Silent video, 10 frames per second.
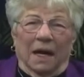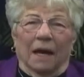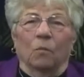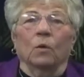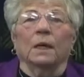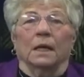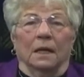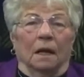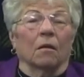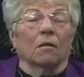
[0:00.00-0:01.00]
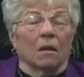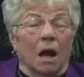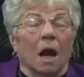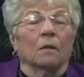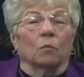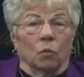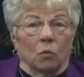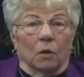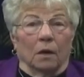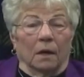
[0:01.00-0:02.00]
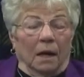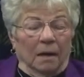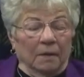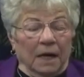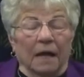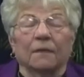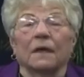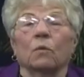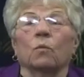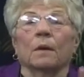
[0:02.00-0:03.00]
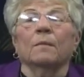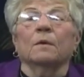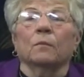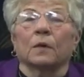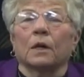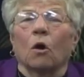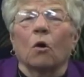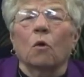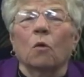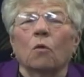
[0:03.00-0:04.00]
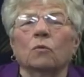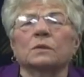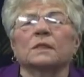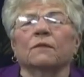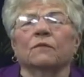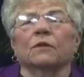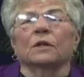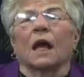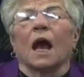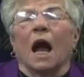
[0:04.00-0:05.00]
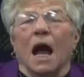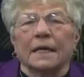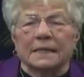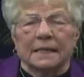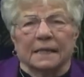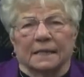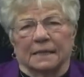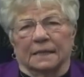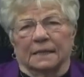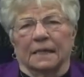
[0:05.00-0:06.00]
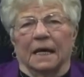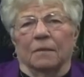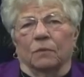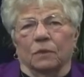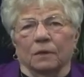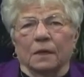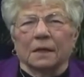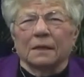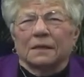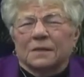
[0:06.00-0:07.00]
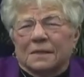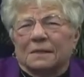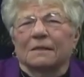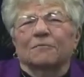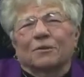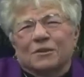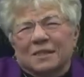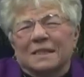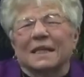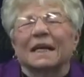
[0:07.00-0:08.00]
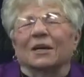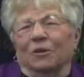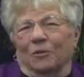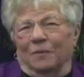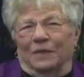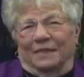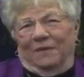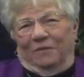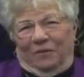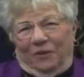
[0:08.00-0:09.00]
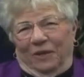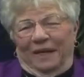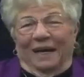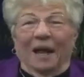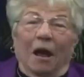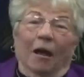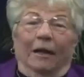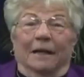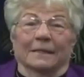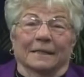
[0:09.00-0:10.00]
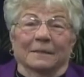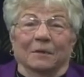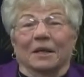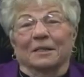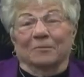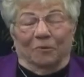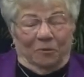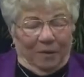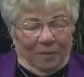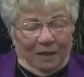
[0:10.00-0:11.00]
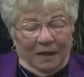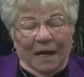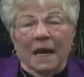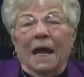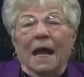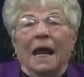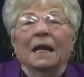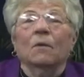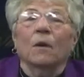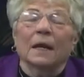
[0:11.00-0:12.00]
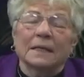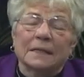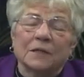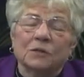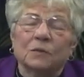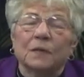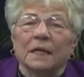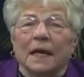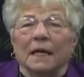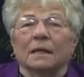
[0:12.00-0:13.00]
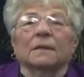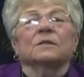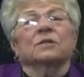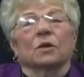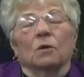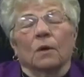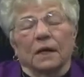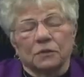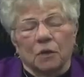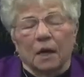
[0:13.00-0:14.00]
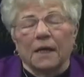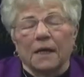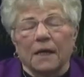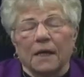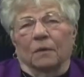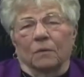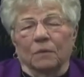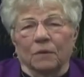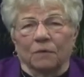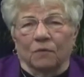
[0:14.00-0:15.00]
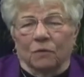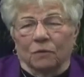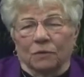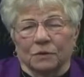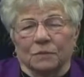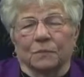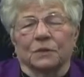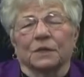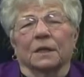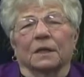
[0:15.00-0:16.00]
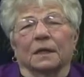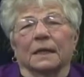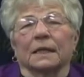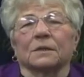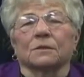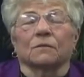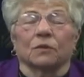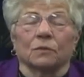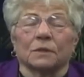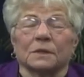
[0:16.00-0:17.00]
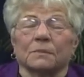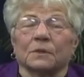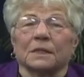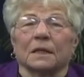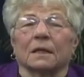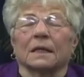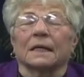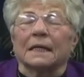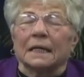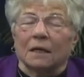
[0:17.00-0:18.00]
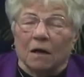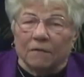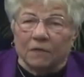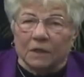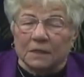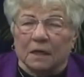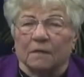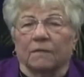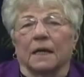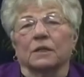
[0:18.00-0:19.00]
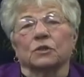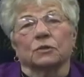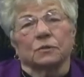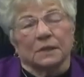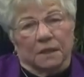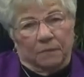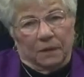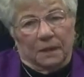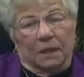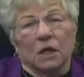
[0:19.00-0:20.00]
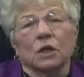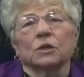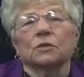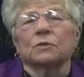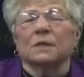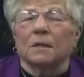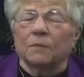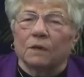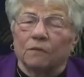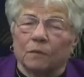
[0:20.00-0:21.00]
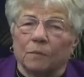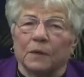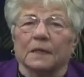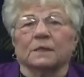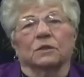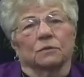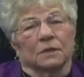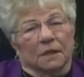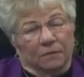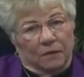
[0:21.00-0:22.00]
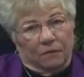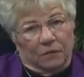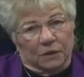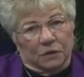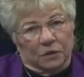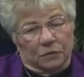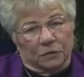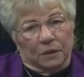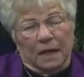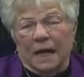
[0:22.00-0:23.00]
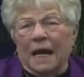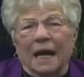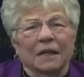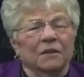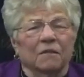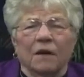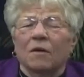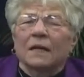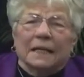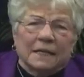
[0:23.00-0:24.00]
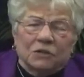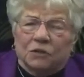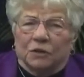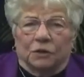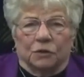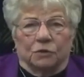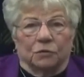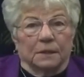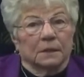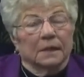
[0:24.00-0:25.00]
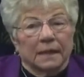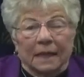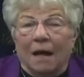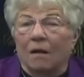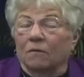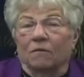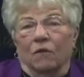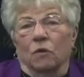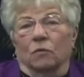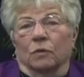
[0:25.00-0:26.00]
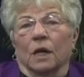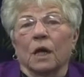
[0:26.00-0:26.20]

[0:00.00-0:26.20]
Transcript: and we need a lot more. I mean, I think women bring a whole different idea to the table. We just think a little bit differently. I guess it's because we're women. Anyway, as I do at the end of the show, I try to get women voters, viewers particularly, to get off their duff and do something. Do something for peace, do something for the children. And at the very least you can do is get out and vote.